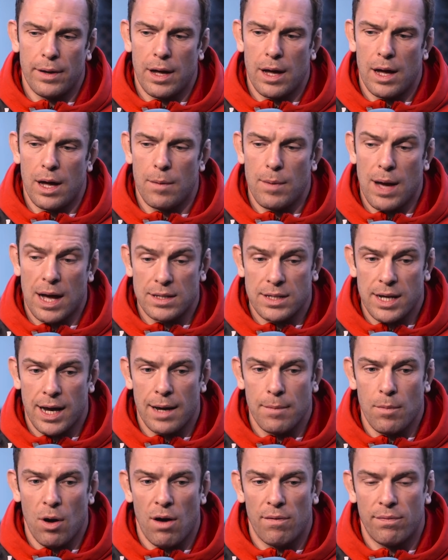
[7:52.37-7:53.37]
Had
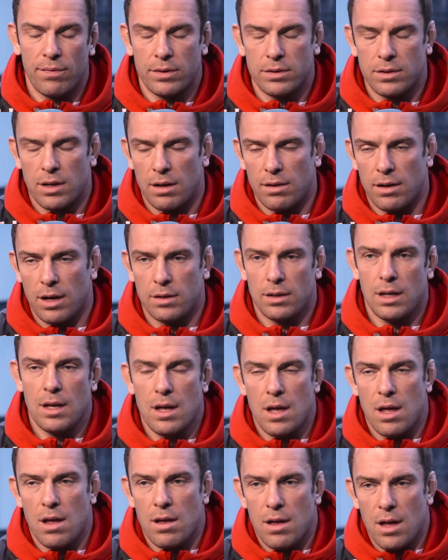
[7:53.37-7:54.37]
time off and
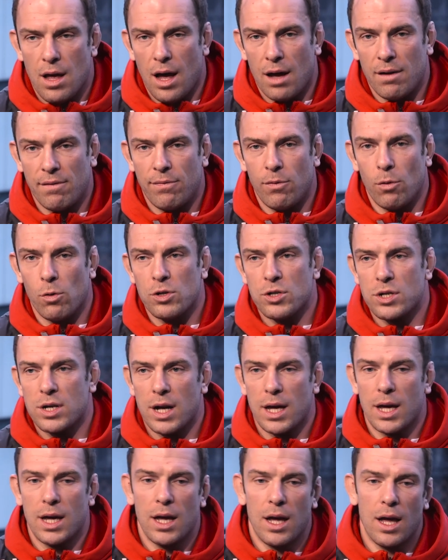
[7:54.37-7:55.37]

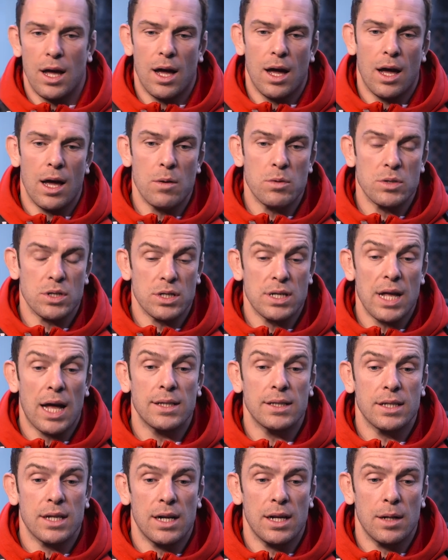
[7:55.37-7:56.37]
unfortunately it was
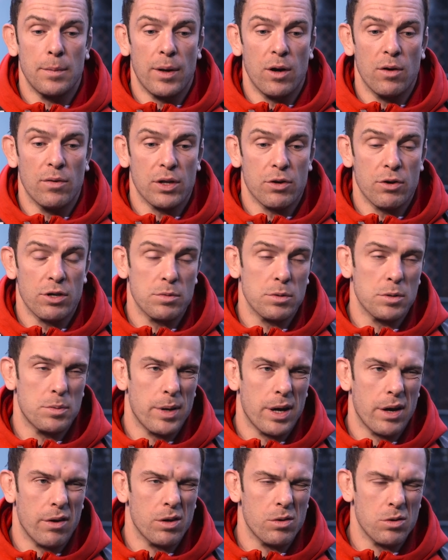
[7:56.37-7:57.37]
extended a little bit over the Christmas
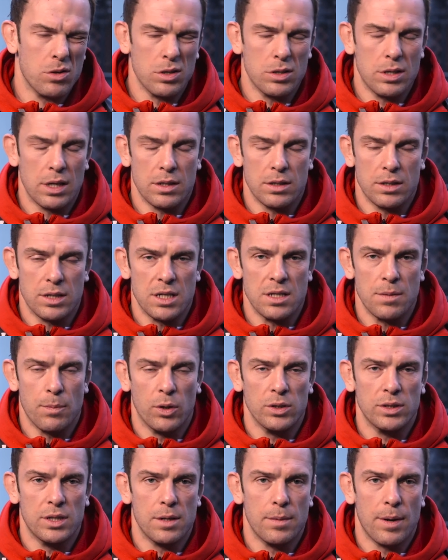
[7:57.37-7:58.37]
period, which I was
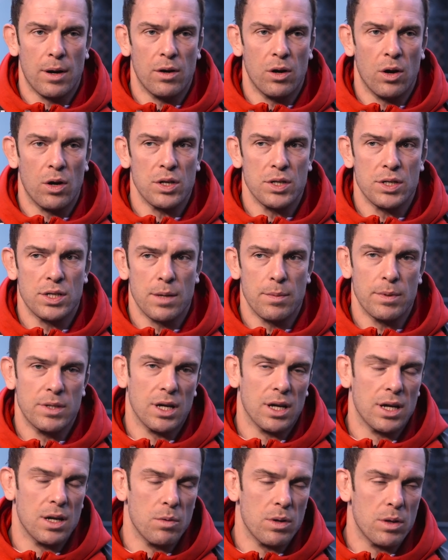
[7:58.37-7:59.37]
disappointed about in honesty,
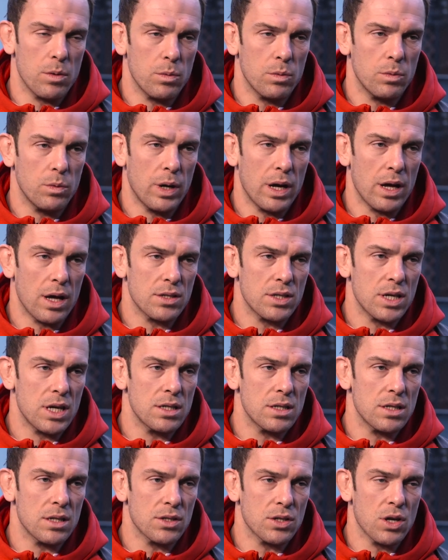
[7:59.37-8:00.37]
particularly with the way our
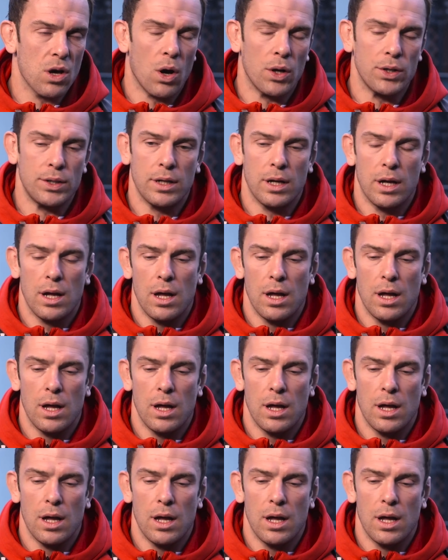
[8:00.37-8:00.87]
season has gone.